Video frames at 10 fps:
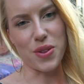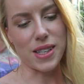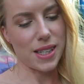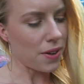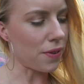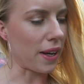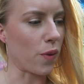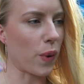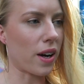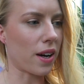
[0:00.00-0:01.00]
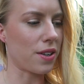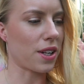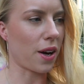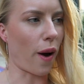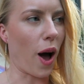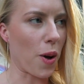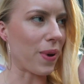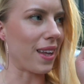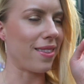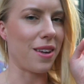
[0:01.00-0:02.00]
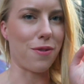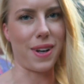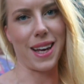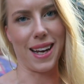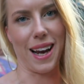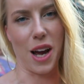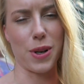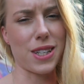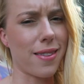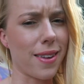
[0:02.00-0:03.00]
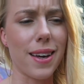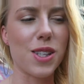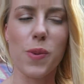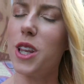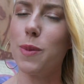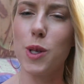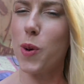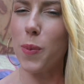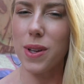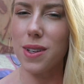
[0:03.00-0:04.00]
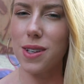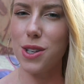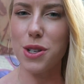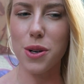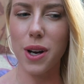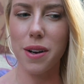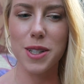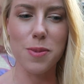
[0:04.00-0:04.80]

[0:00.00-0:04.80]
This evening we are going to go up in the funicular, which I think is one of the most popular things to do here in